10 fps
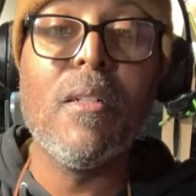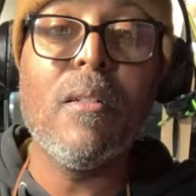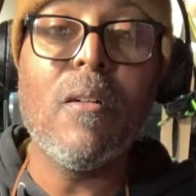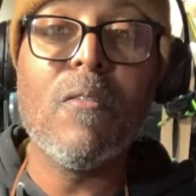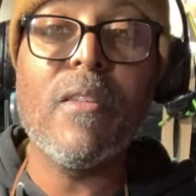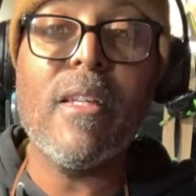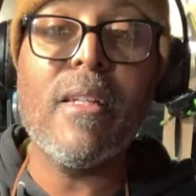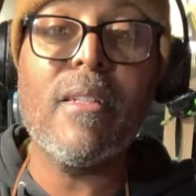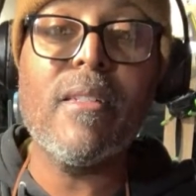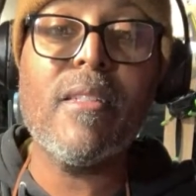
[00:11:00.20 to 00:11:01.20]
over the
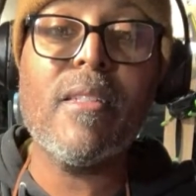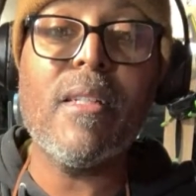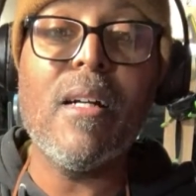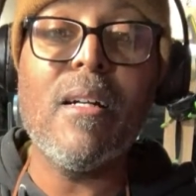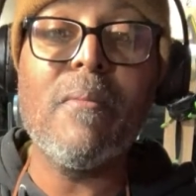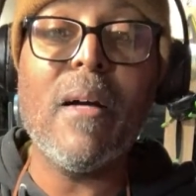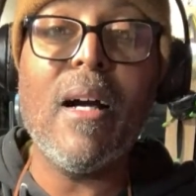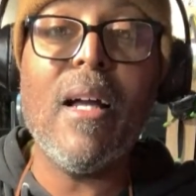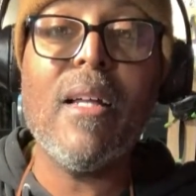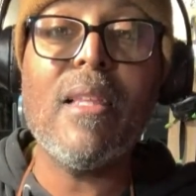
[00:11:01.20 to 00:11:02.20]
years.
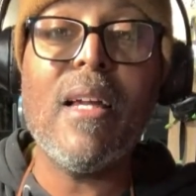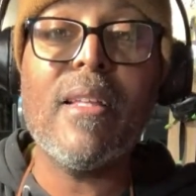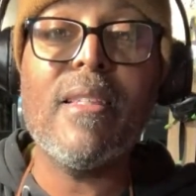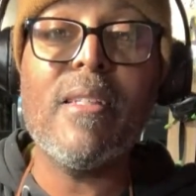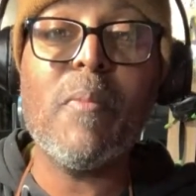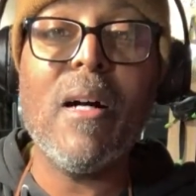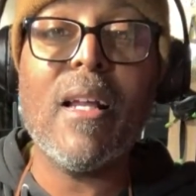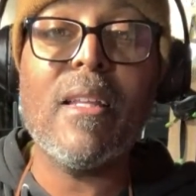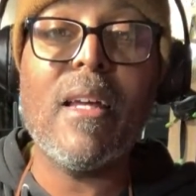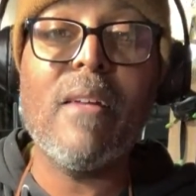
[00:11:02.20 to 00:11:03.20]
I like these
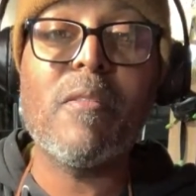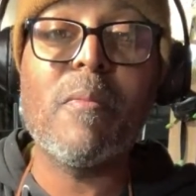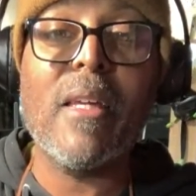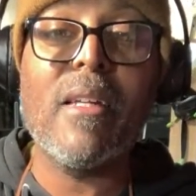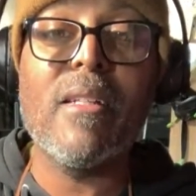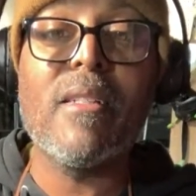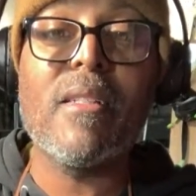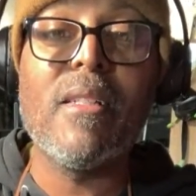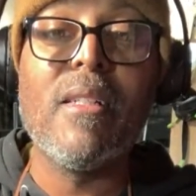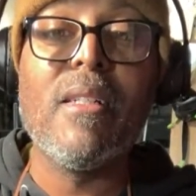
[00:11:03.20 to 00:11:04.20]
pocket knives because